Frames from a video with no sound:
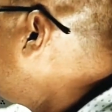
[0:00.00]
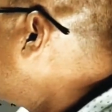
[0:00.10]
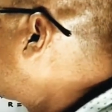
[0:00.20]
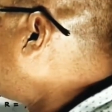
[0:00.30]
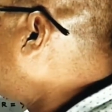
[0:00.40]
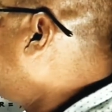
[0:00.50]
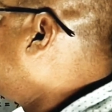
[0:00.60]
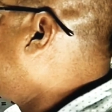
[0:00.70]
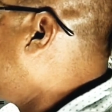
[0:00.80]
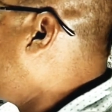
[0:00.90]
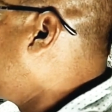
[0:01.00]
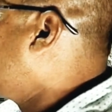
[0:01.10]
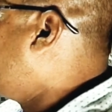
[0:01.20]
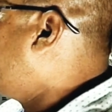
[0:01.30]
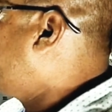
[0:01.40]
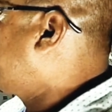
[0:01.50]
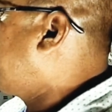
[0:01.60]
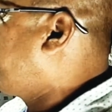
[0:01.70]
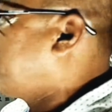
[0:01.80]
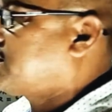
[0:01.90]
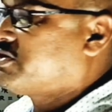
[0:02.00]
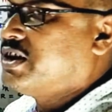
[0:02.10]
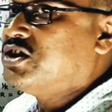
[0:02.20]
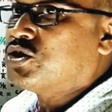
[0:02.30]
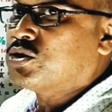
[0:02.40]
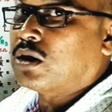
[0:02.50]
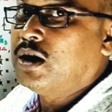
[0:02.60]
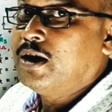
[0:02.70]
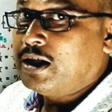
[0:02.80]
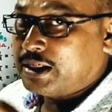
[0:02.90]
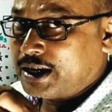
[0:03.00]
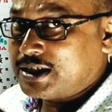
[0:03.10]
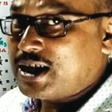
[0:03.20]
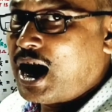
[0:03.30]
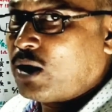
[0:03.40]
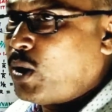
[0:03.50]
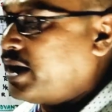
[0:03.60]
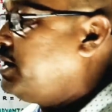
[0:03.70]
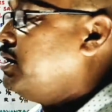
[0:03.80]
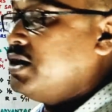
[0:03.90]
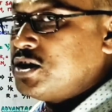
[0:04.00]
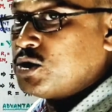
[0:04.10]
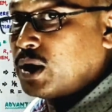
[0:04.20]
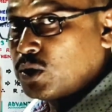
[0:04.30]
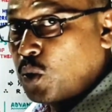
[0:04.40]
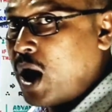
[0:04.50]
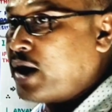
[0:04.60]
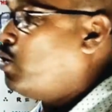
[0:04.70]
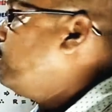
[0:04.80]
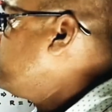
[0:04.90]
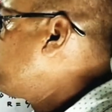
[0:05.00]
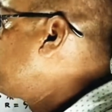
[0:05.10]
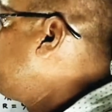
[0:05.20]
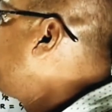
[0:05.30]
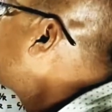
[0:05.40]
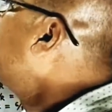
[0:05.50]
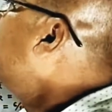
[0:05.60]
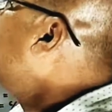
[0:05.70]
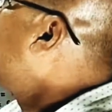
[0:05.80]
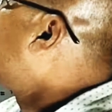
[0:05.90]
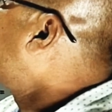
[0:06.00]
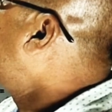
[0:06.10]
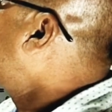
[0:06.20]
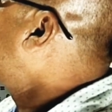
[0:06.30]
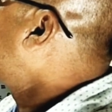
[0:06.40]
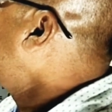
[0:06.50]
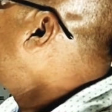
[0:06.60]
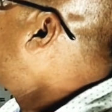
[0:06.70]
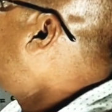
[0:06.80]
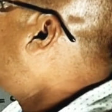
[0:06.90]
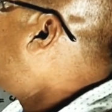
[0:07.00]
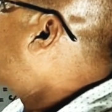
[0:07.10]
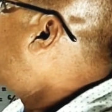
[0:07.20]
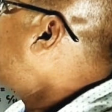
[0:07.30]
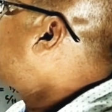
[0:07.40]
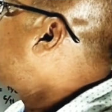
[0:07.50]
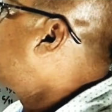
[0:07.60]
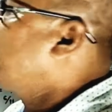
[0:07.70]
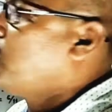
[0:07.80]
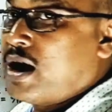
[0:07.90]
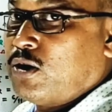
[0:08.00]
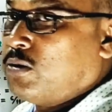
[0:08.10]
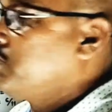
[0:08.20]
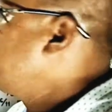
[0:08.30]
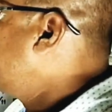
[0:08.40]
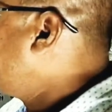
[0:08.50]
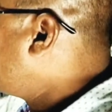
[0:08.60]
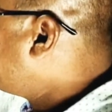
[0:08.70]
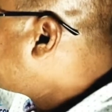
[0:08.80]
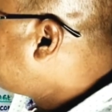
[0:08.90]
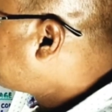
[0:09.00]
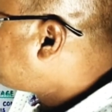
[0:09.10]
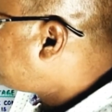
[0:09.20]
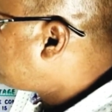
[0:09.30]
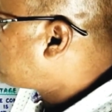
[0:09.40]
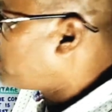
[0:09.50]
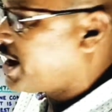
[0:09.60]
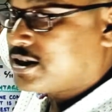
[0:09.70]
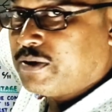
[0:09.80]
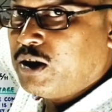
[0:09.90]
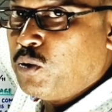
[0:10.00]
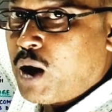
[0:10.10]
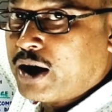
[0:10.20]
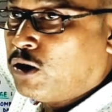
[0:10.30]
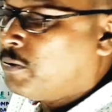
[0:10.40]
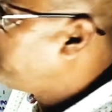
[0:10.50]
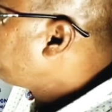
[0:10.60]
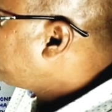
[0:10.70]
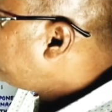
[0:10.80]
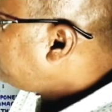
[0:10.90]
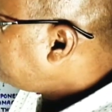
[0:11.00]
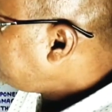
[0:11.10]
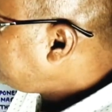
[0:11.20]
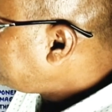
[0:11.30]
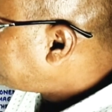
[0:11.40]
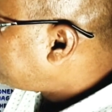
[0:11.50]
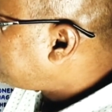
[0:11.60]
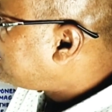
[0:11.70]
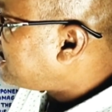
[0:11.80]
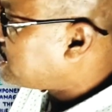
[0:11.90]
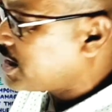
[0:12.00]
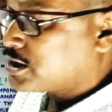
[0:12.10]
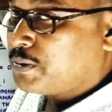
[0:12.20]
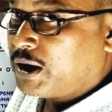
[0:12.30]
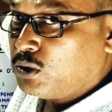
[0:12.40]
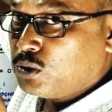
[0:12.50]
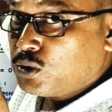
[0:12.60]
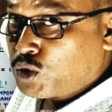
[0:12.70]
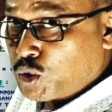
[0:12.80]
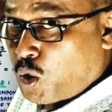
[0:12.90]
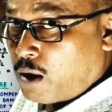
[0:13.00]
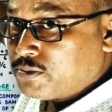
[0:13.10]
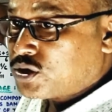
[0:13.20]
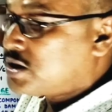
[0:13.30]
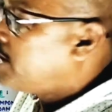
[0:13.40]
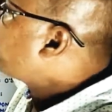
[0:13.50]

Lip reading: this circuit the value of the first resistor, that is R1, is equal to 1 ohms, we have written it. If R1 is equal to 1 ohm, means this resistor has value 1 ohm, this resistance has value 2 ohms,